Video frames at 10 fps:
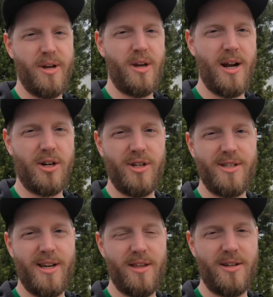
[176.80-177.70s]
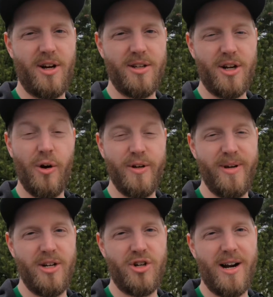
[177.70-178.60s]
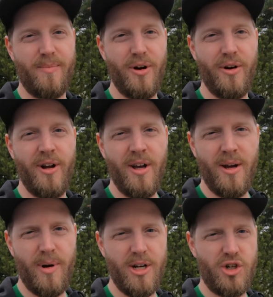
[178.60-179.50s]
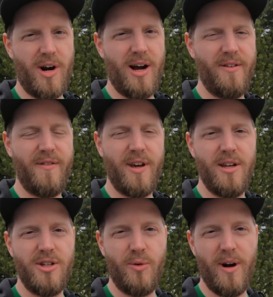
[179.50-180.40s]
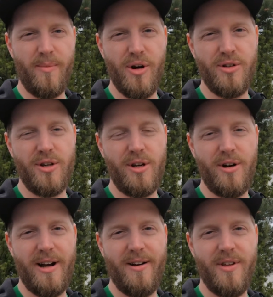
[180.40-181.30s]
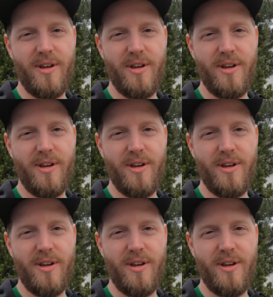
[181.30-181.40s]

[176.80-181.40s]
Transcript: but you can actually set the exhaust to always be in track mode, but drive in touring mode so you don't have